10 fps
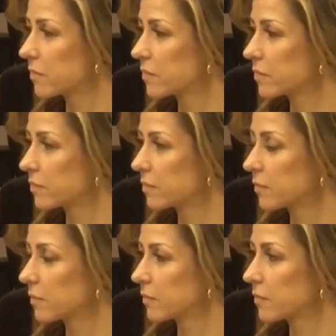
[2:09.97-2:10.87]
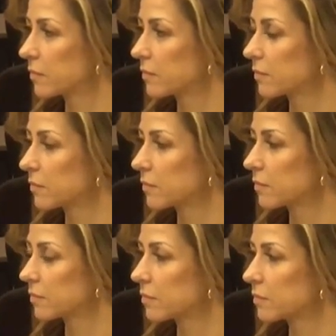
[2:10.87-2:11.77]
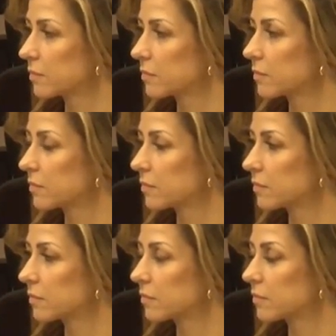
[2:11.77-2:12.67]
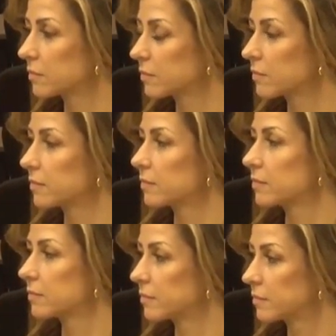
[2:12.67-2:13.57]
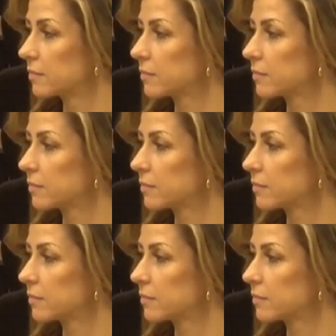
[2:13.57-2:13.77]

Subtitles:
This person isn't speaking.